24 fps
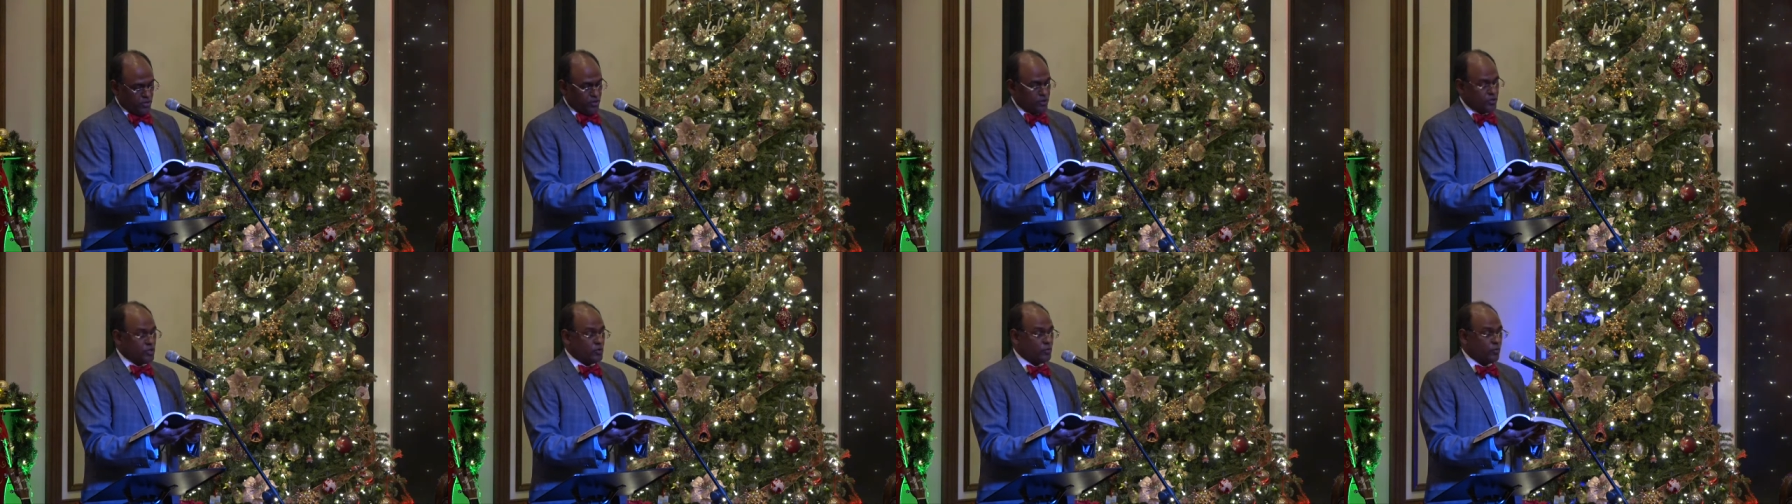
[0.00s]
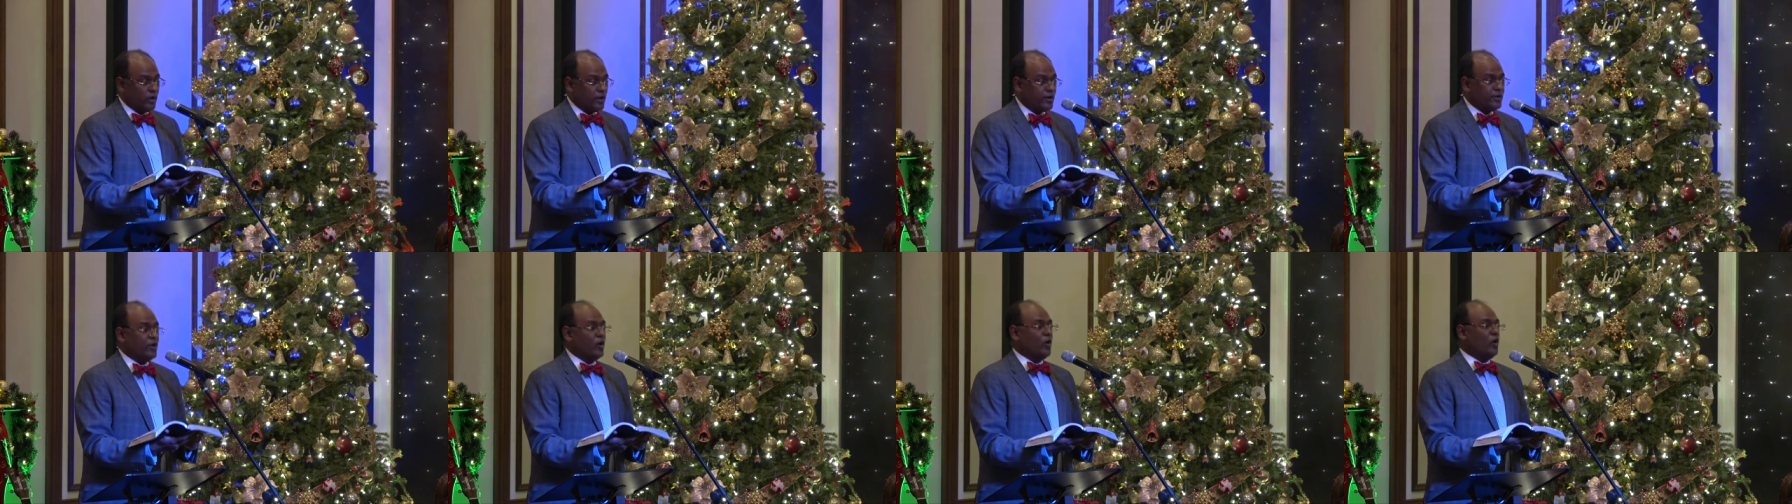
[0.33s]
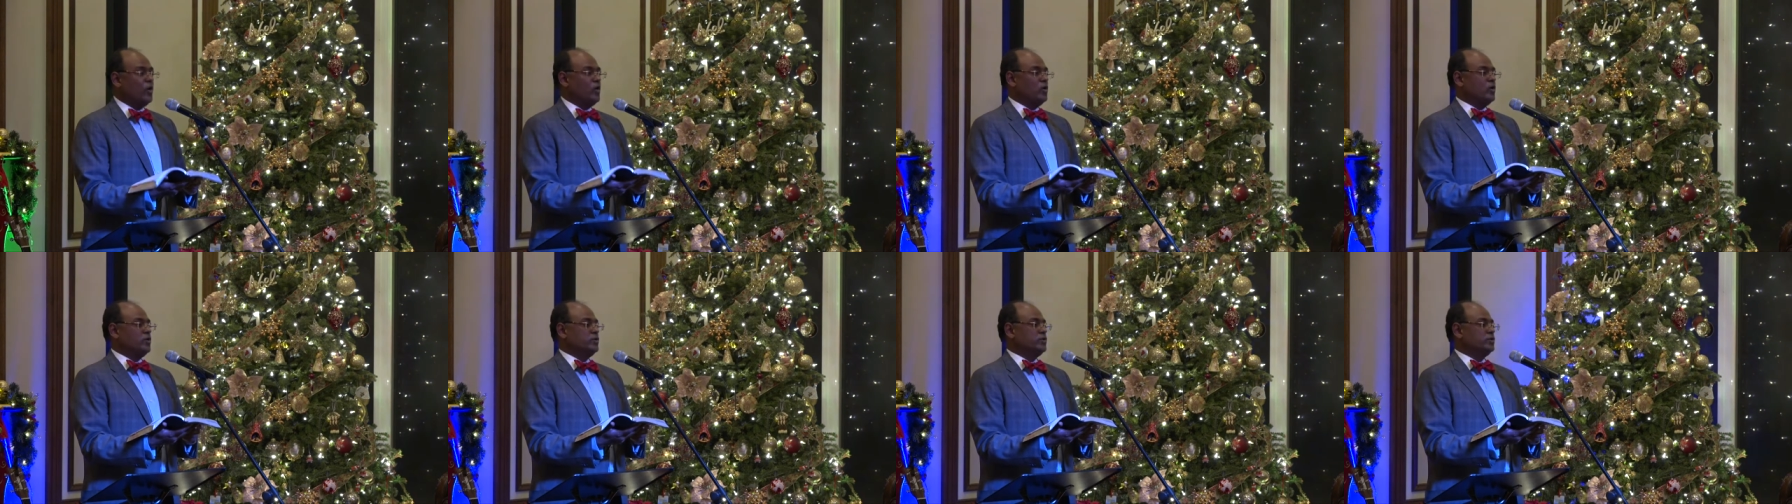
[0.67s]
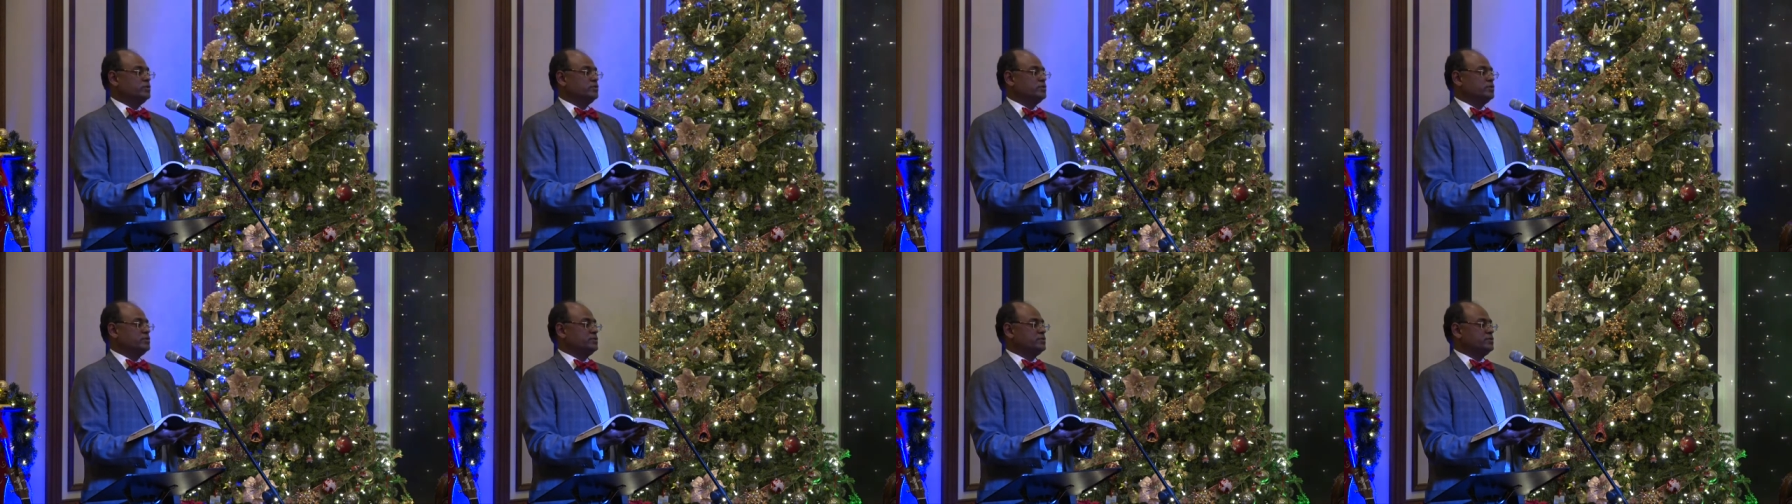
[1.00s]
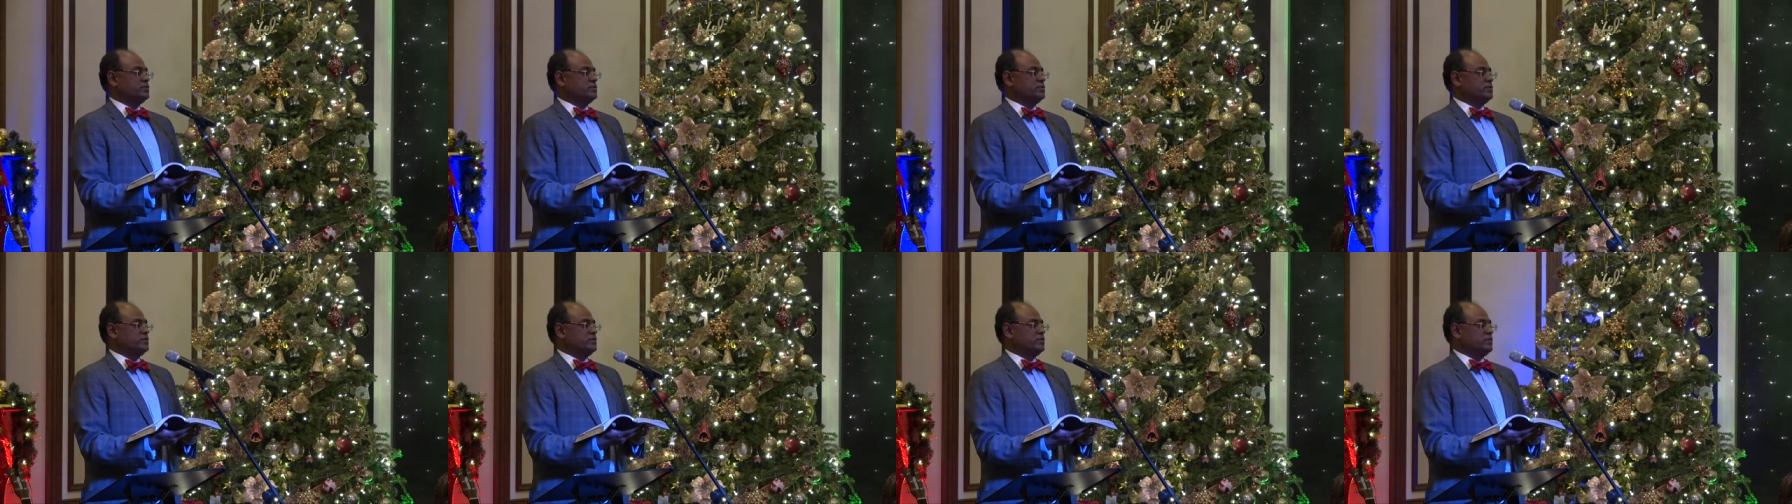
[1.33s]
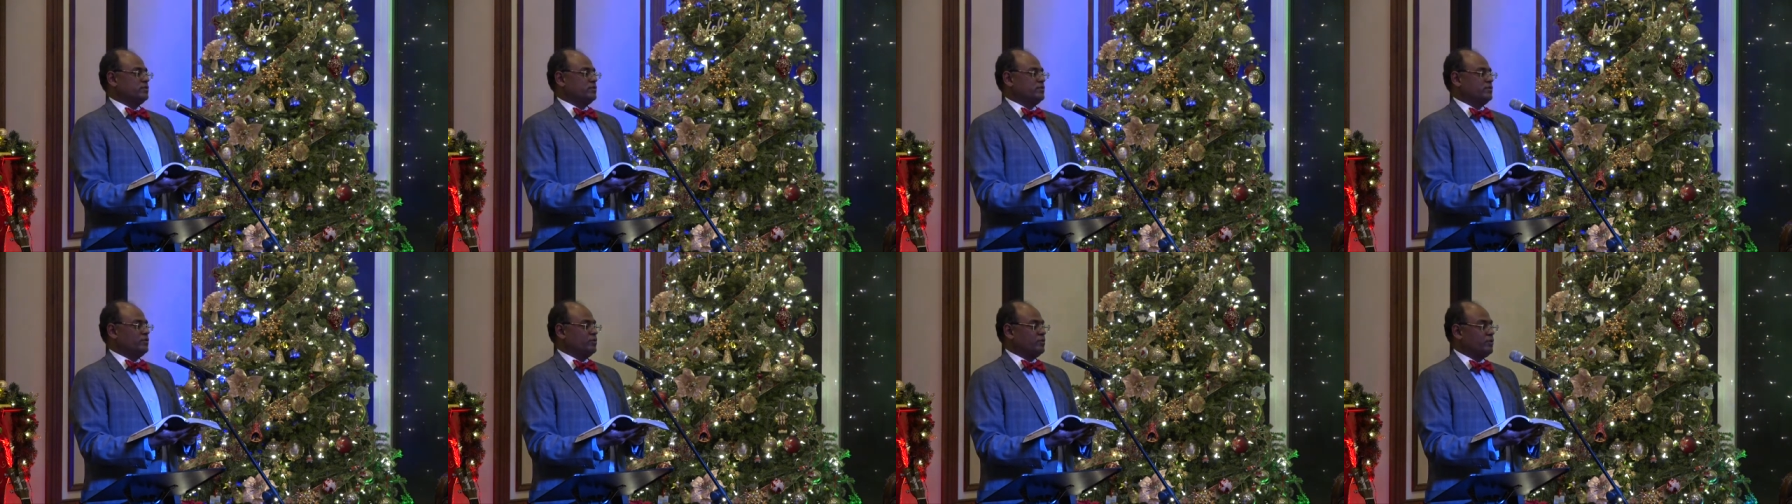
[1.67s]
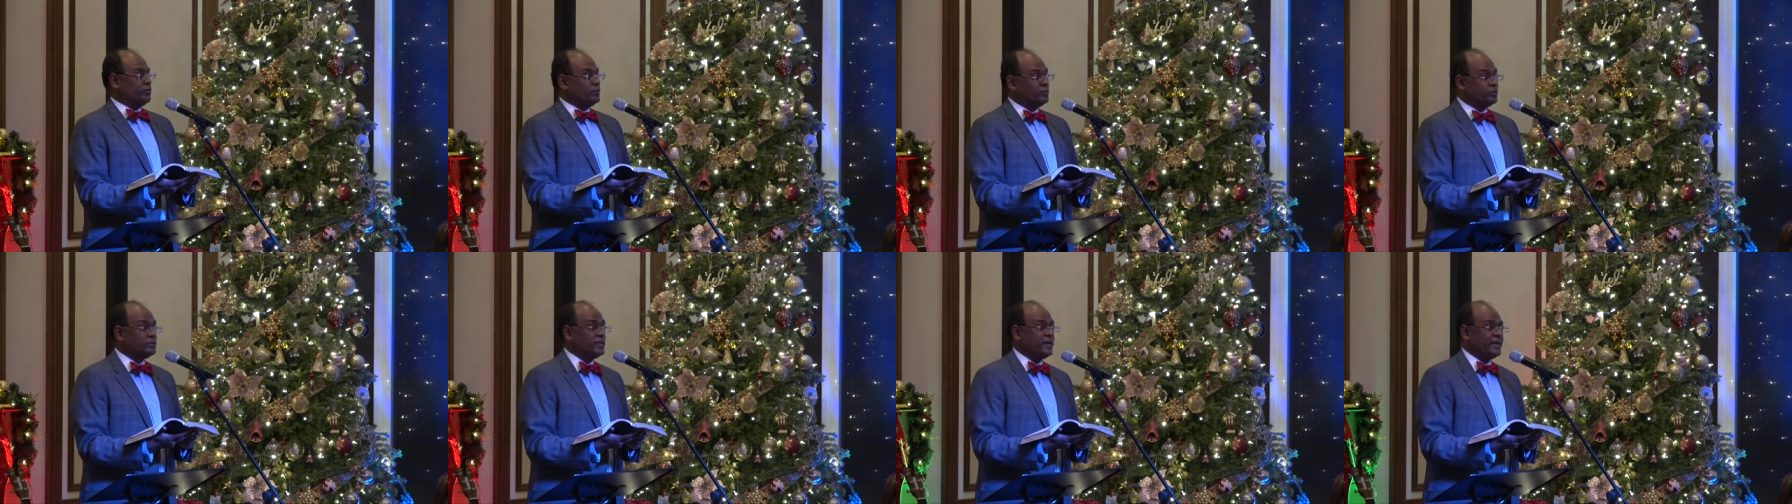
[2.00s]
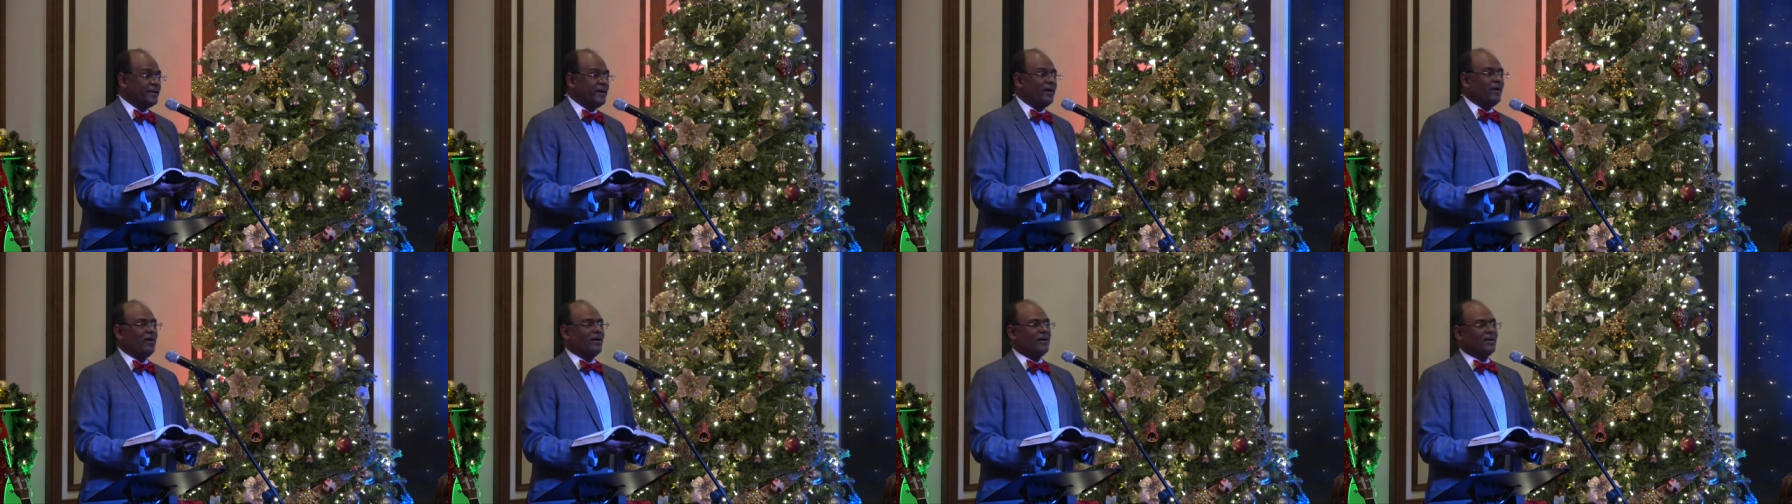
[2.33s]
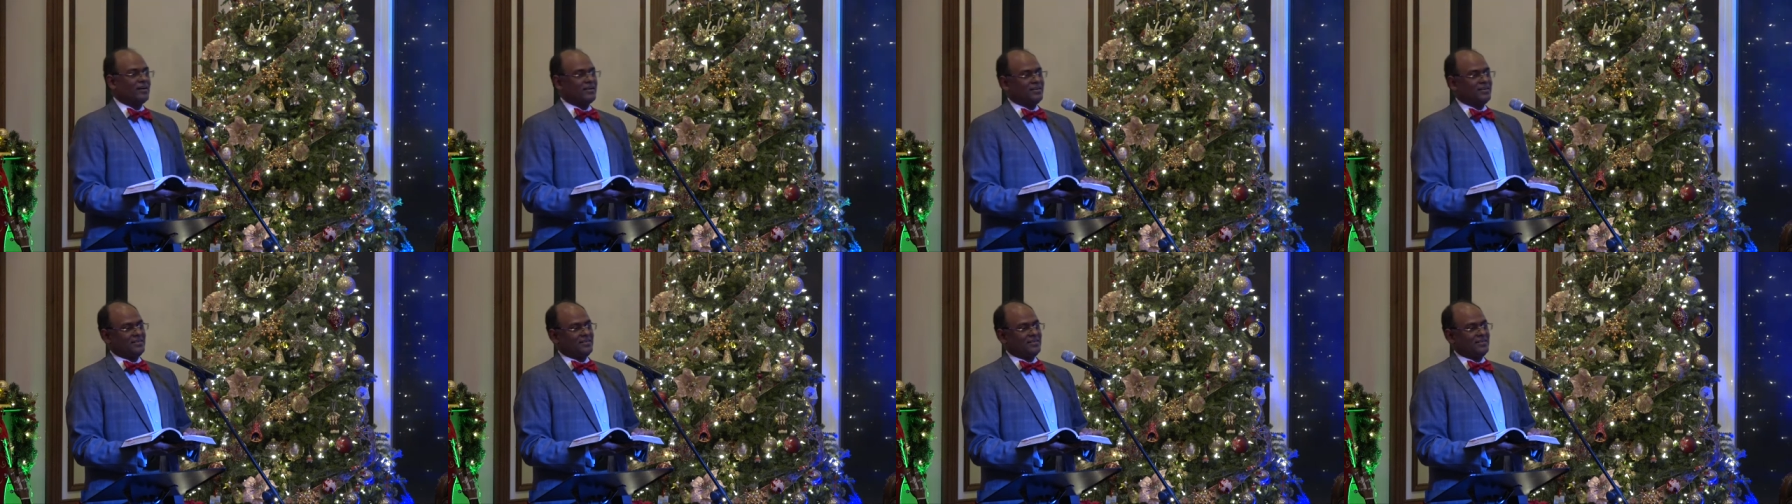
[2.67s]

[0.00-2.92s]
you will know who they are.